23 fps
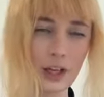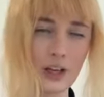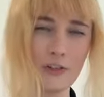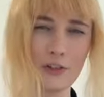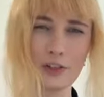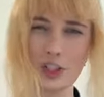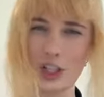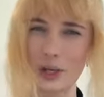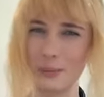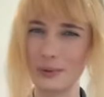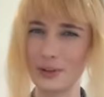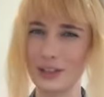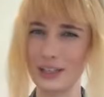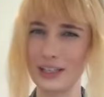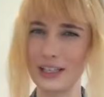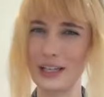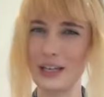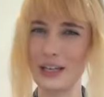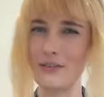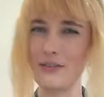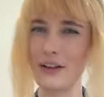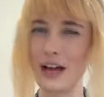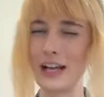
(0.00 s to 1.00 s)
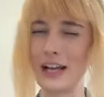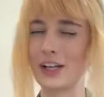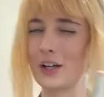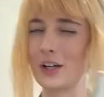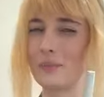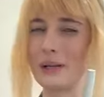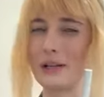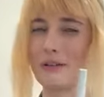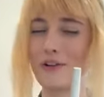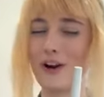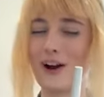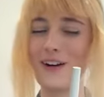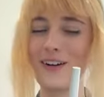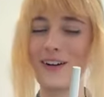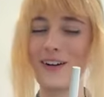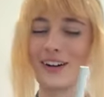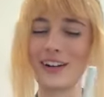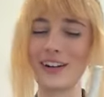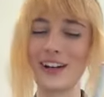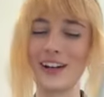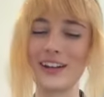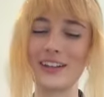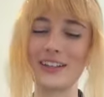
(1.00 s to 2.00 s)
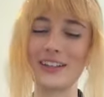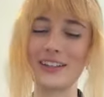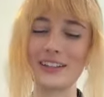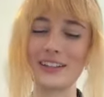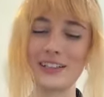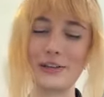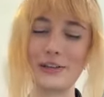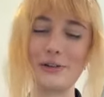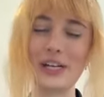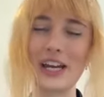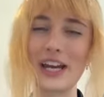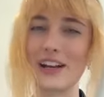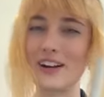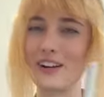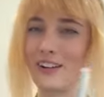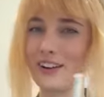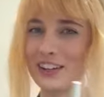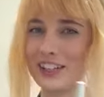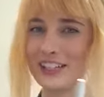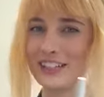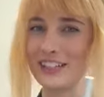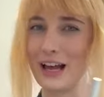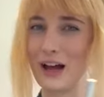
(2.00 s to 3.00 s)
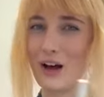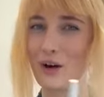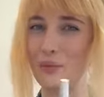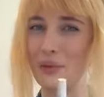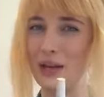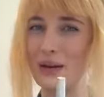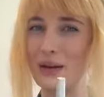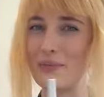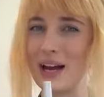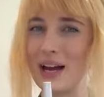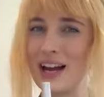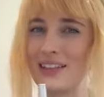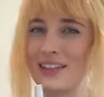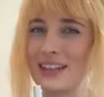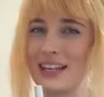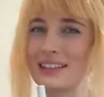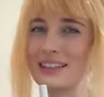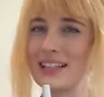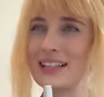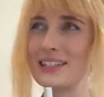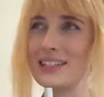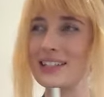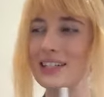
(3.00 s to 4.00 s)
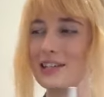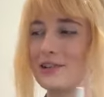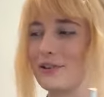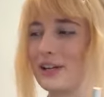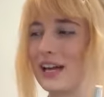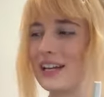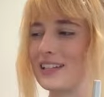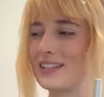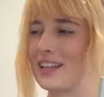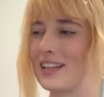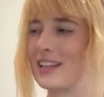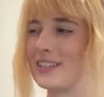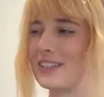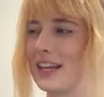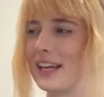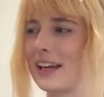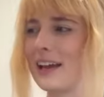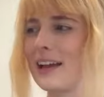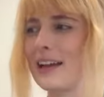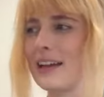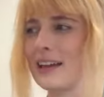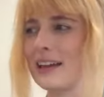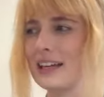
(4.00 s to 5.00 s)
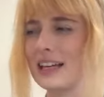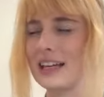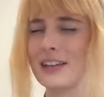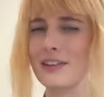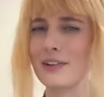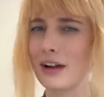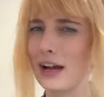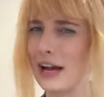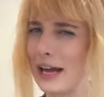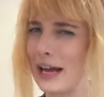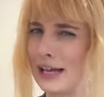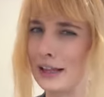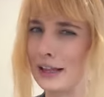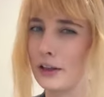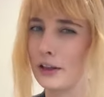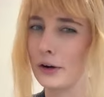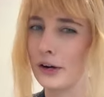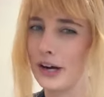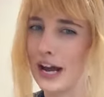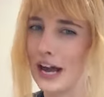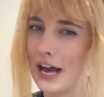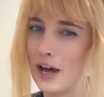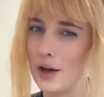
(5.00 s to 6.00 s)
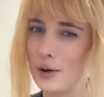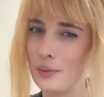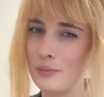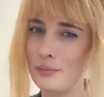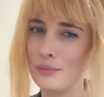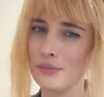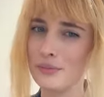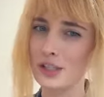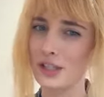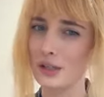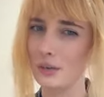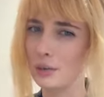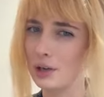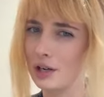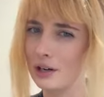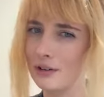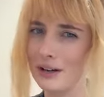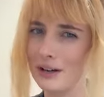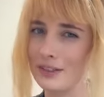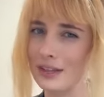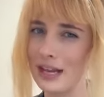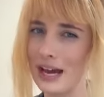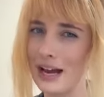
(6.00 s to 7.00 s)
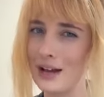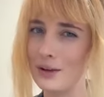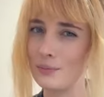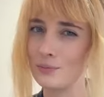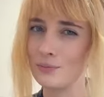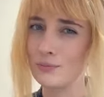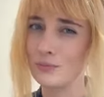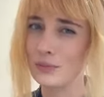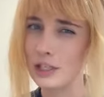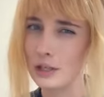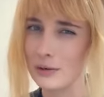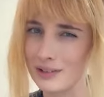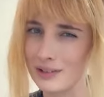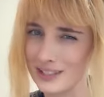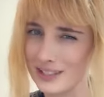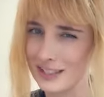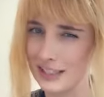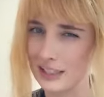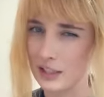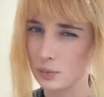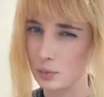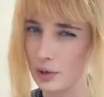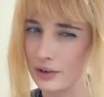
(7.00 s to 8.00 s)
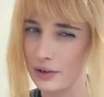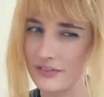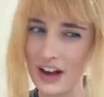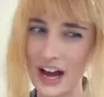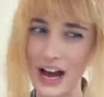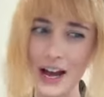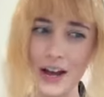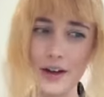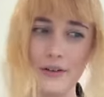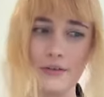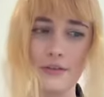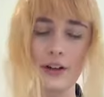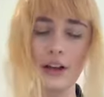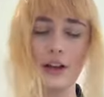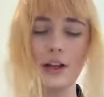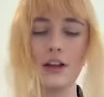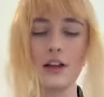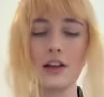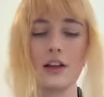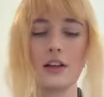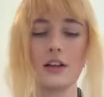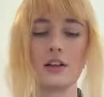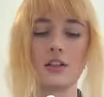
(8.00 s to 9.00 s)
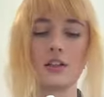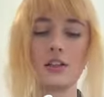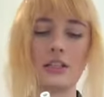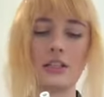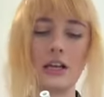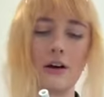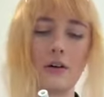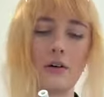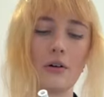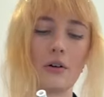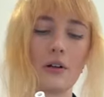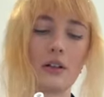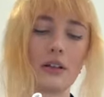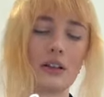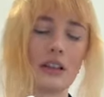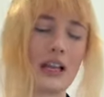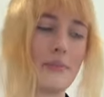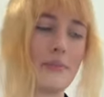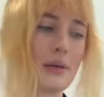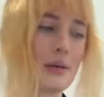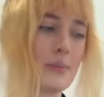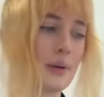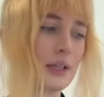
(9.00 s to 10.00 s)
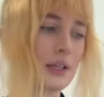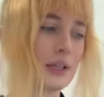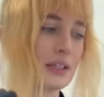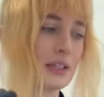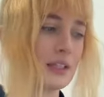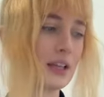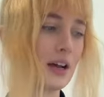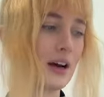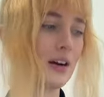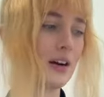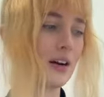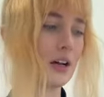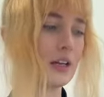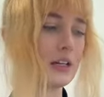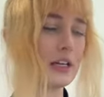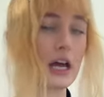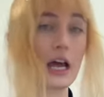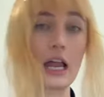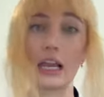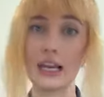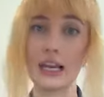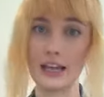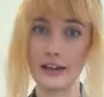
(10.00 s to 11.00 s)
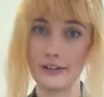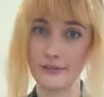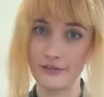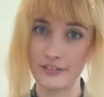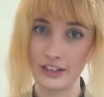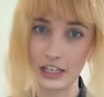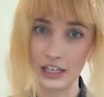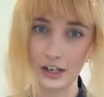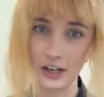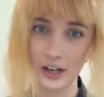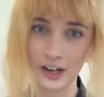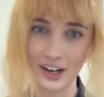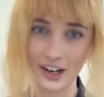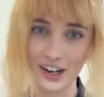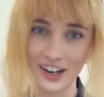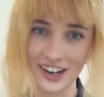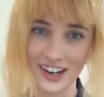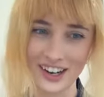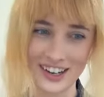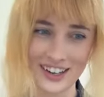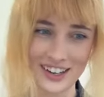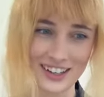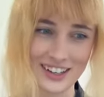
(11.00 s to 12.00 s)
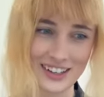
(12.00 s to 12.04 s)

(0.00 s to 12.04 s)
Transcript: which I believe, I could be wrong, UK girlies help me, but I think that's a UK size like either L or M, somewhere around that, US 6.5. So let me put this on the finger